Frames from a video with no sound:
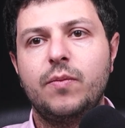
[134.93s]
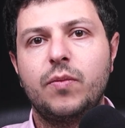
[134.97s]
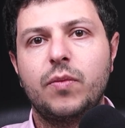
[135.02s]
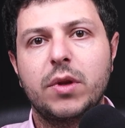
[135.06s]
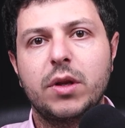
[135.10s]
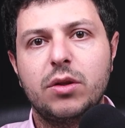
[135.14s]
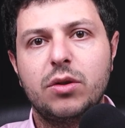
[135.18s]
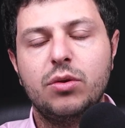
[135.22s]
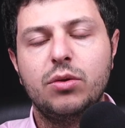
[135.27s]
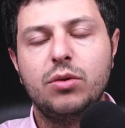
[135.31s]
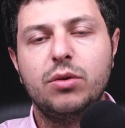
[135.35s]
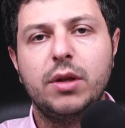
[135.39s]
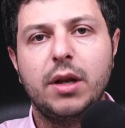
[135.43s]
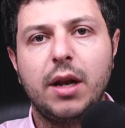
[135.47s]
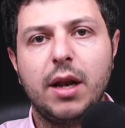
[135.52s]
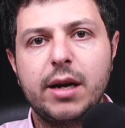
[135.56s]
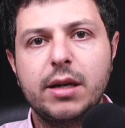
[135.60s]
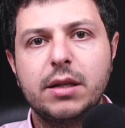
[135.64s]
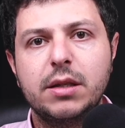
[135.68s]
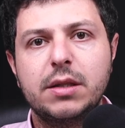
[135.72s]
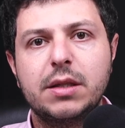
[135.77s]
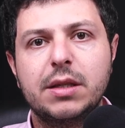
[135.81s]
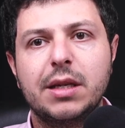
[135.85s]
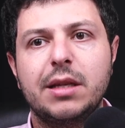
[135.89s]
to the
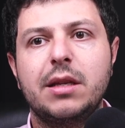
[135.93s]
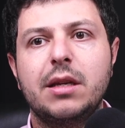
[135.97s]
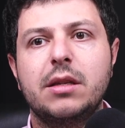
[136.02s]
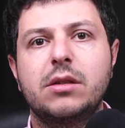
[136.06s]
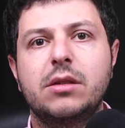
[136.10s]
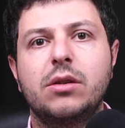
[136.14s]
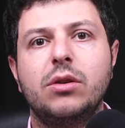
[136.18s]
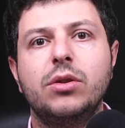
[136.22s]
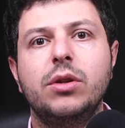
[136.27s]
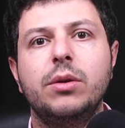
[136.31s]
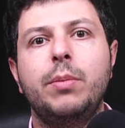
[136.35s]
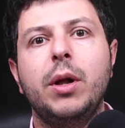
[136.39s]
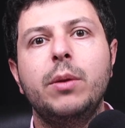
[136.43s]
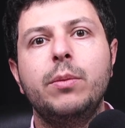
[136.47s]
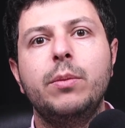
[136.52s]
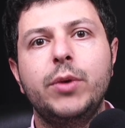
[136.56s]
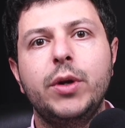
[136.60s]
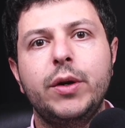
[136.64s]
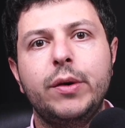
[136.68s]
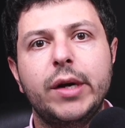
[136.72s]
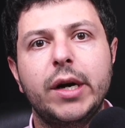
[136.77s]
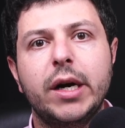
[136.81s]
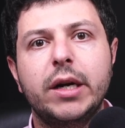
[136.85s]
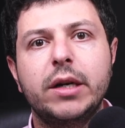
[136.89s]
lungs, and that's called the
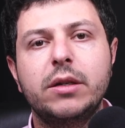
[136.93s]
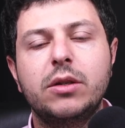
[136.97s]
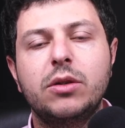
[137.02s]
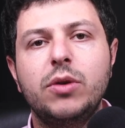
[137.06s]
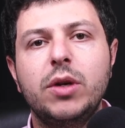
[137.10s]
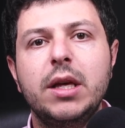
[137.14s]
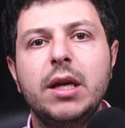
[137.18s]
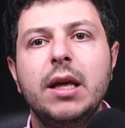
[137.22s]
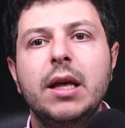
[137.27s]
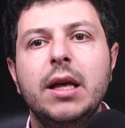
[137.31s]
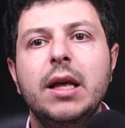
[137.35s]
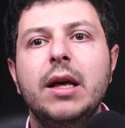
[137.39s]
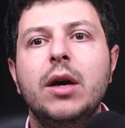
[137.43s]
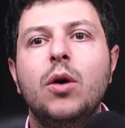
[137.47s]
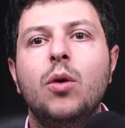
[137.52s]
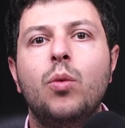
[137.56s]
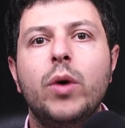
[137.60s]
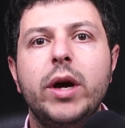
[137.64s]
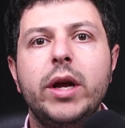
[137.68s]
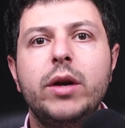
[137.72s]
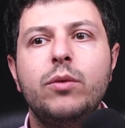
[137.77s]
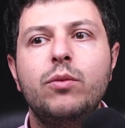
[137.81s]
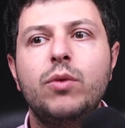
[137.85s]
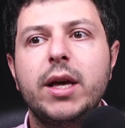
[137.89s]
pulmonary artery.
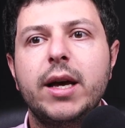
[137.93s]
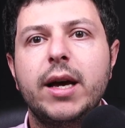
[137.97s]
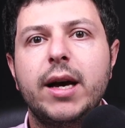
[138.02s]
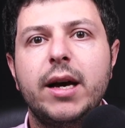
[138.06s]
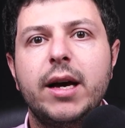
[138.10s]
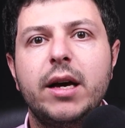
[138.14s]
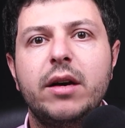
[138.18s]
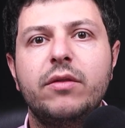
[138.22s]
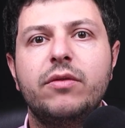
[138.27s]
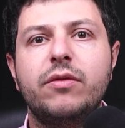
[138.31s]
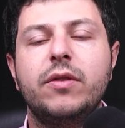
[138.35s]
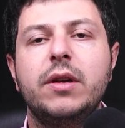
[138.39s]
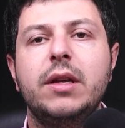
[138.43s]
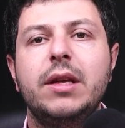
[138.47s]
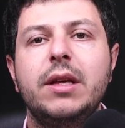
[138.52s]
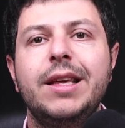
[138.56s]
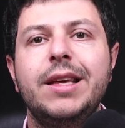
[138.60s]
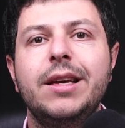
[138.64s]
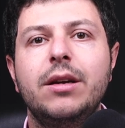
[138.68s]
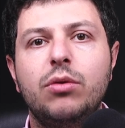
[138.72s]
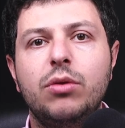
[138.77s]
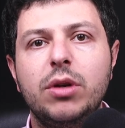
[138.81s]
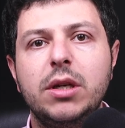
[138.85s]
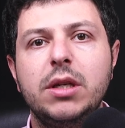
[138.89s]
When we have
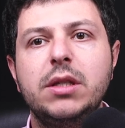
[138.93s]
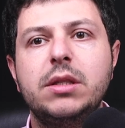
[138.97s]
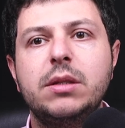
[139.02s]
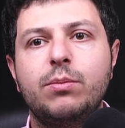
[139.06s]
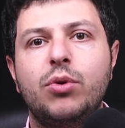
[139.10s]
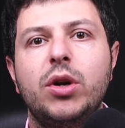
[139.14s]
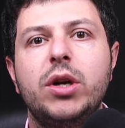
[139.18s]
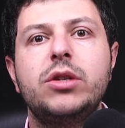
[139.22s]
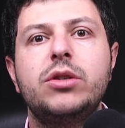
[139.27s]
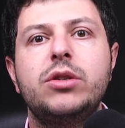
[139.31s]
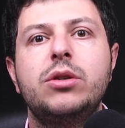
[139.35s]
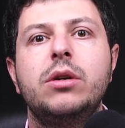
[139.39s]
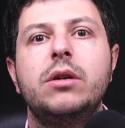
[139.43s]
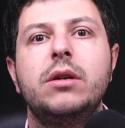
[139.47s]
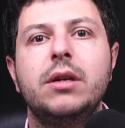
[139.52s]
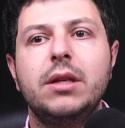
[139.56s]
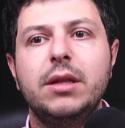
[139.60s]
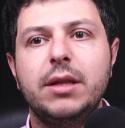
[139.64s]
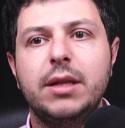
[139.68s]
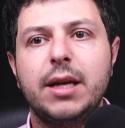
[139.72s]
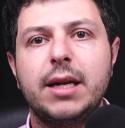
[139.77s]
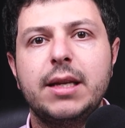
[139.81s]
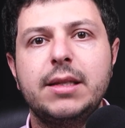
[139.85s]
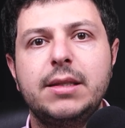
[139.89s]
increased pressure in
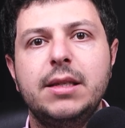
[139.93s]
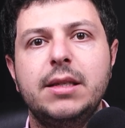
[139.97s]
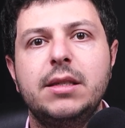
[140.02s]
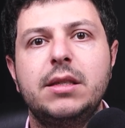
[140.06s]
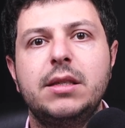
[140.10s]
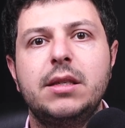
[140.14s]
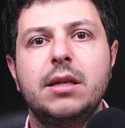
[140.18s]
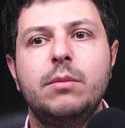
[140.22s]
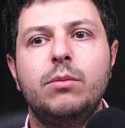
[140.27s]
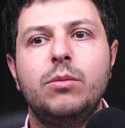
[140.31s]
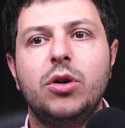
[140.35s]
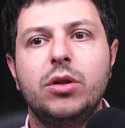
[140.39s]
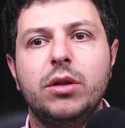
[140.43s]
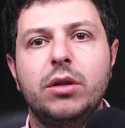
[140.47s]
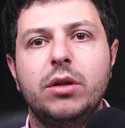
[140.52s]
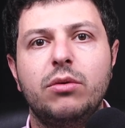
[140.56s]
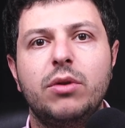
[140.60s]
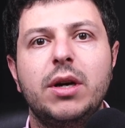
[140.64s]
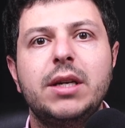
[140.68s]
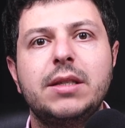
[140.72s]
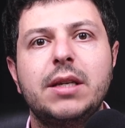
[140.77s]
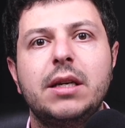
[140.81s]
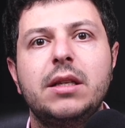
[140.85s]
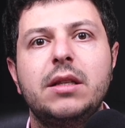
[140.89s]
that system on the right
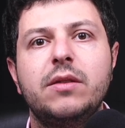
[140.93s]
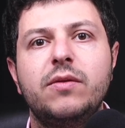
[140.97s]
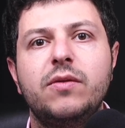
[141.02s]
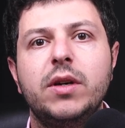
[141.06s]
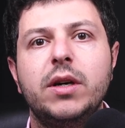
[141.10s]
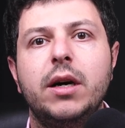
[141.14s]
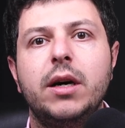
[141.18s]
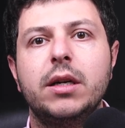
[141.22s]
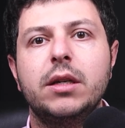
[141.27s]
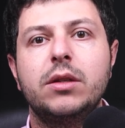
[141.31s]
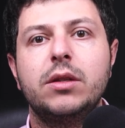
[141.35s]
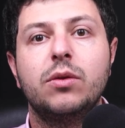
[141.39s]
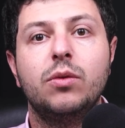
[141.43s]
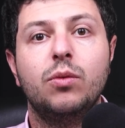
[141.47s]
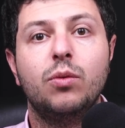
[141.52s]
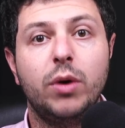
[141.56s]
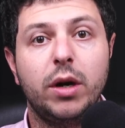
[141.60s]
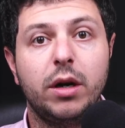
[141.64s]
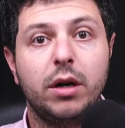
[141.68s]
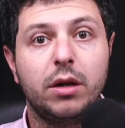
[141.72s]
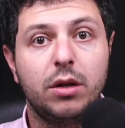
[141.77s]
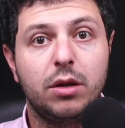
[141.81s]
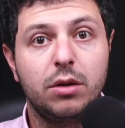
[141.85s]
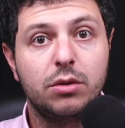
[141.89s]
side of the heart, where
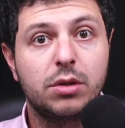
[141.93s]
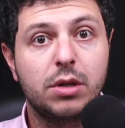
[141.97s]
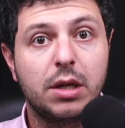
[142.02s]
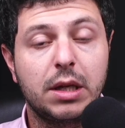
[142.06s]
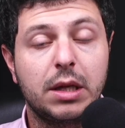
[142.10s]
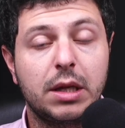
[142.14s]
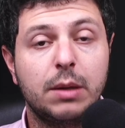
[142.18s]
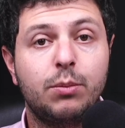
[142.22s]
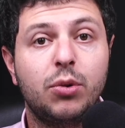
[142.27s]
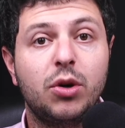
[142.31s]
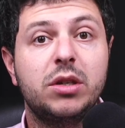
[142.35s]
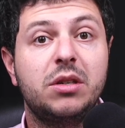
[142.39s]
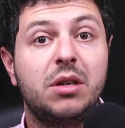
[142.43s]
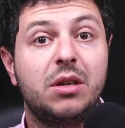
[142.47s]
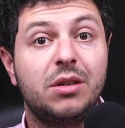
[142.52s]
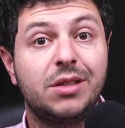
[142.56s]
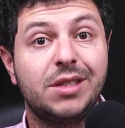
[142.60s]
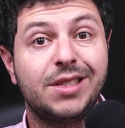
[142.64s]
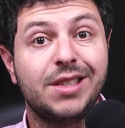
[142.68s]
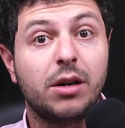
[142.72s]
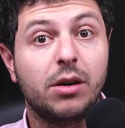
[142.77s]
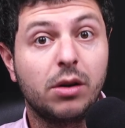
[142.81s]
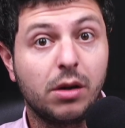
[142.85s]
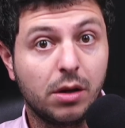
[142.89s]
usually the pressures
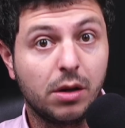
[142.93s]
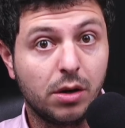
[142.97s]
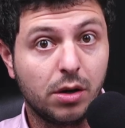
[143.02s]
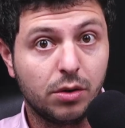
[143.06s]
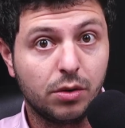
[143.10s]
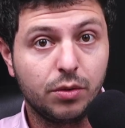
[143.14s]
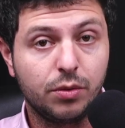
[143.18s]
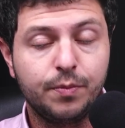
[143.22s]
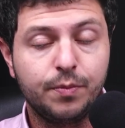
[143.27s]
are low,